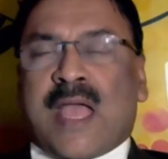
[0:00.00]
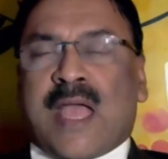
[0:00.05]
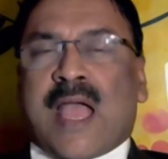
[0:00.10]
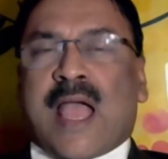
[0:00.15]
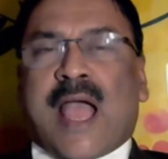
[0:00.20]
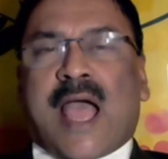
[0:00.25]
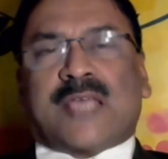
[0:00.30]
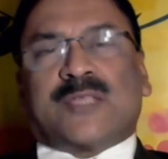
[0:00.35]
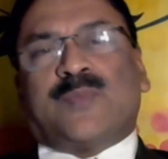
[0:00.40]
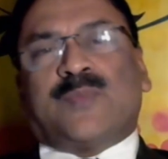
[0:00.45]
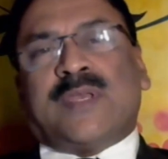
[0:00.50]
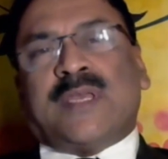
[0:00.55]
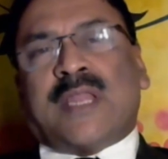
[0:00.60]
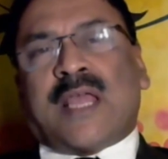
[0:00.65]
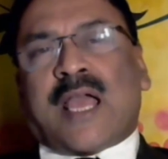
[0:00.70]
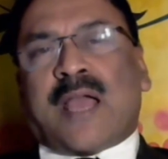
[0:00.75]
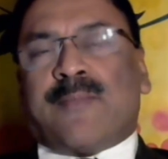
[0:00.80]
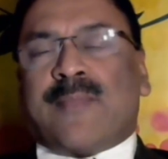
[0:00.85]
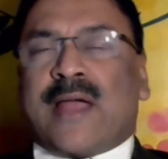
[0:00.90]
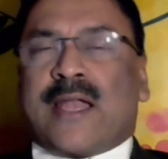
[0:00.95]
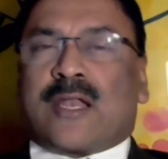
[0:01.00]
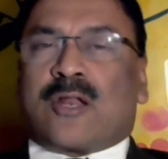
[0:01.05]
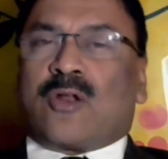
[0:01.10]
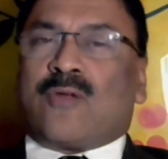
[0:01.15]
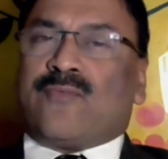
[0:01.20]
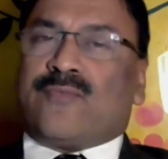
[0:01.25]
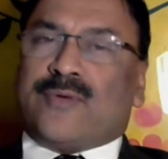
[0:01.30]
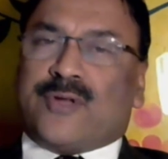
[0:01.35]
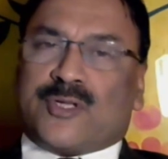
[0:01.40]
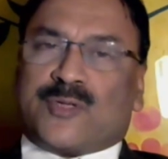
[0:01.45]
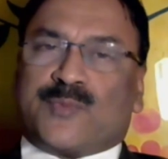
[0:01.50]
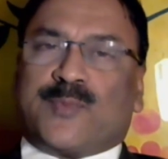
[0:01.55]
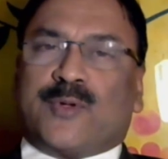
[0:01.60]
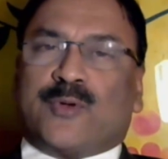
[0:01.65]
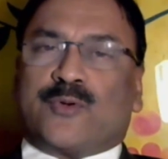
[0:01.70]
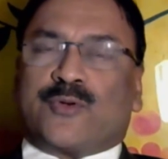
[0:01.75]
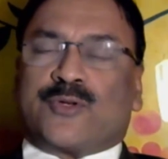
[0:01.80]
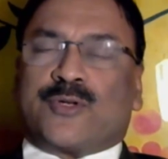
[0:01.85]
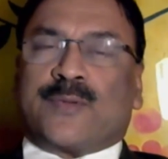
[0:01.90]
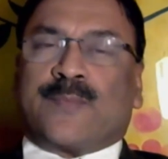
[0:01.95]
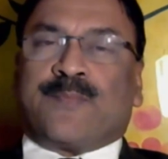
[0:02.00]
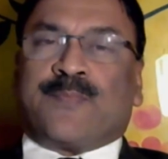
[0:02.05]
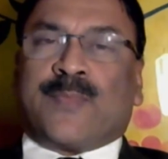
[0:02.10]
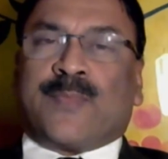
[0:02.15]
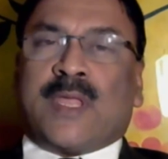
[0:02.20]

has been a matter of dispute.